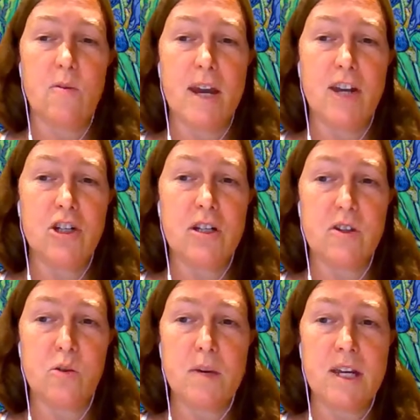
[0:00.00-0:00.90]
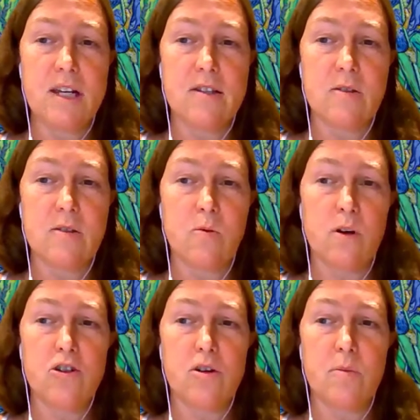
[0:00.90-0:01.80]
If a patient is obese,
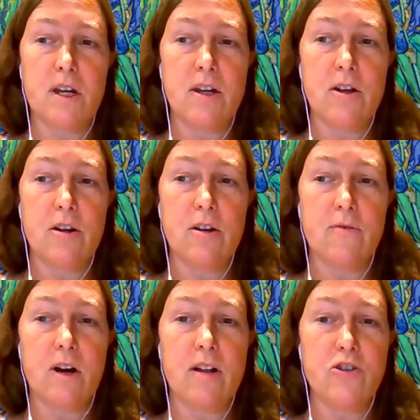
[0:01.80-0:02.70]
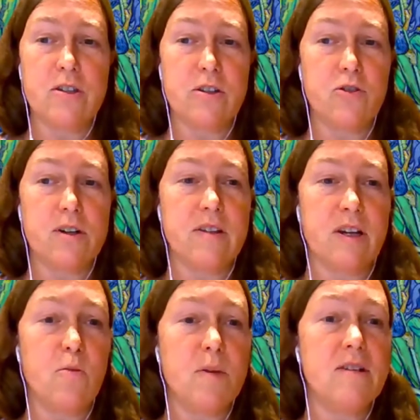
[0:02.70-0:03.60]
what is your opinion on nephrologists
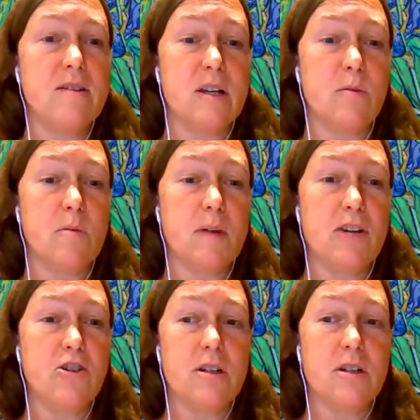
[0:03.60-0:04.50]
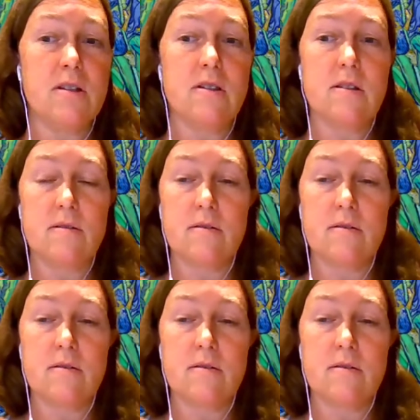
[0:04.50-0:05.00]
addressing obesity with patients?